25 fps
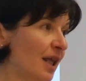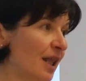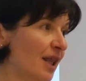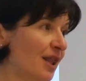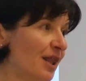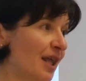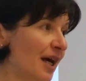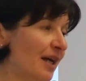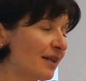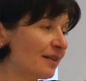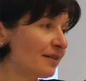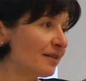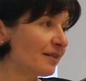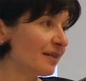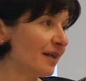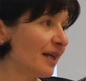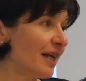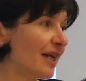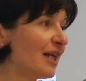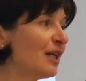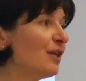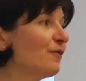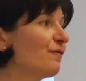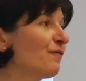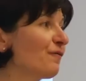that
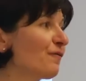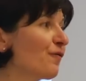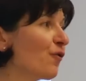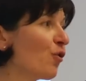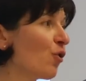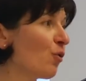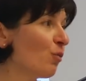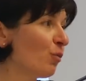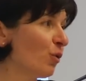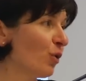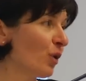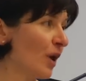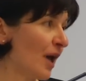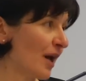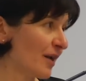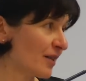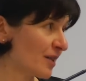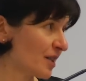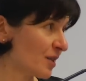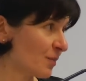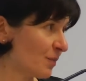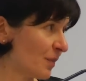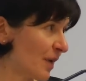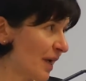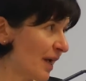informal
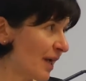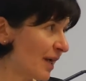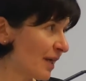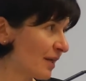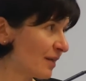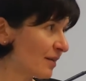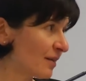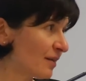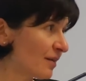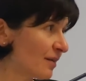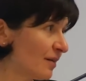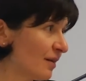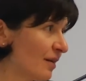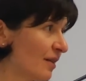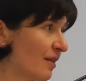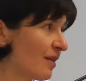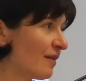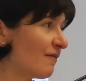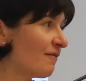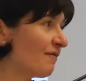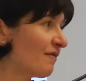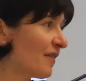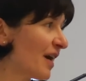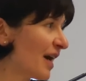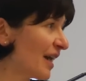aspect,
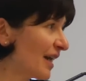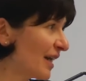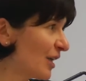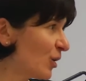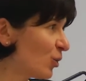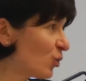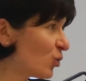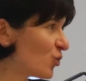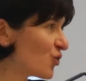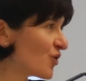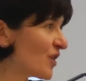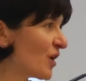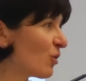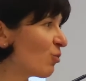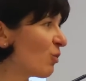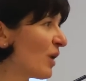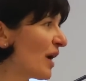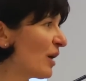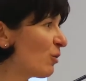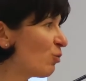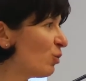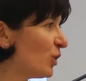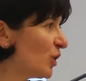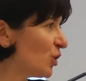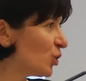the values, the
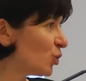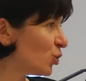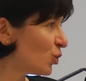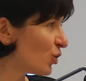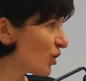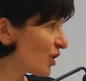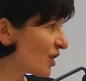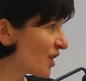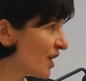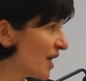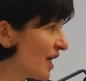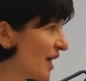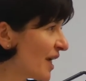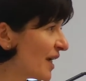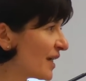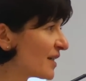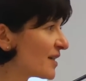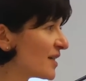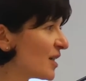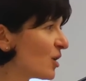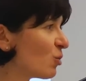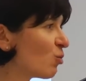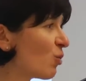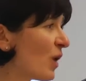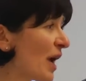way we do
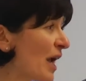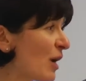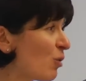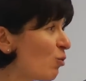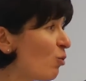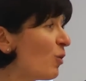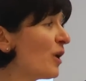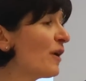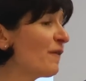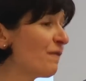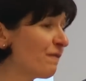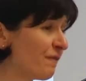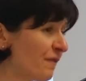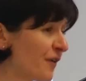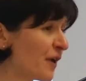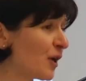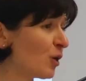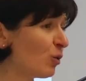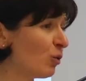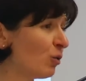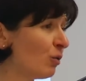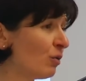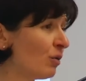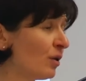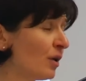things, the way we
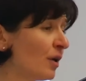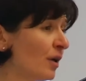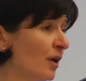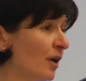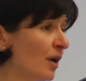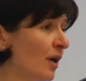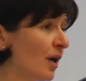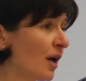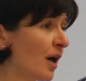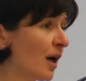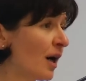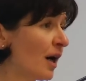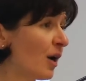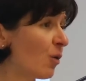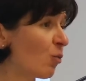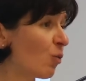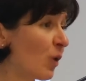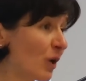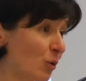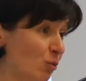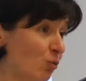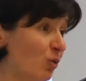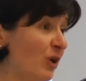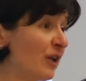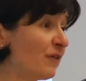feel,
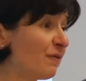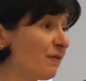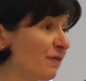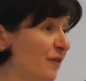what we